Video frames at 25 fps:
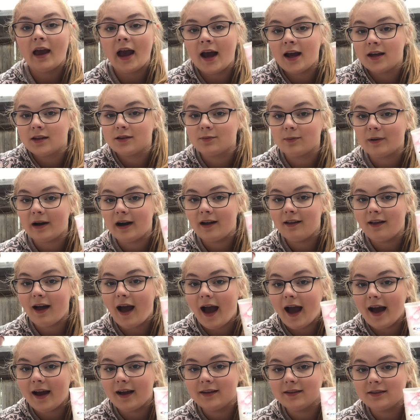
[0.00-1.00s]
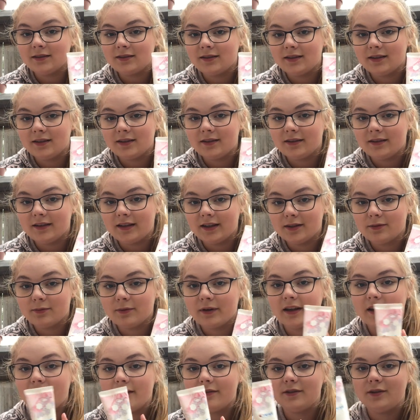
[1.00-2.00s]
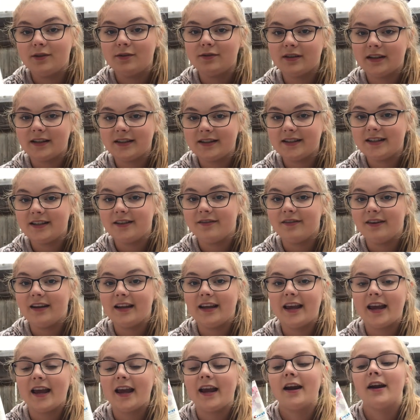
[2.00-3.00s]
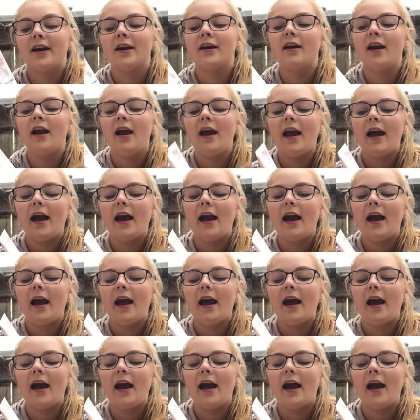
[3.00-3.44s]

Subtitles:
as well as this one gives you sensitivity care,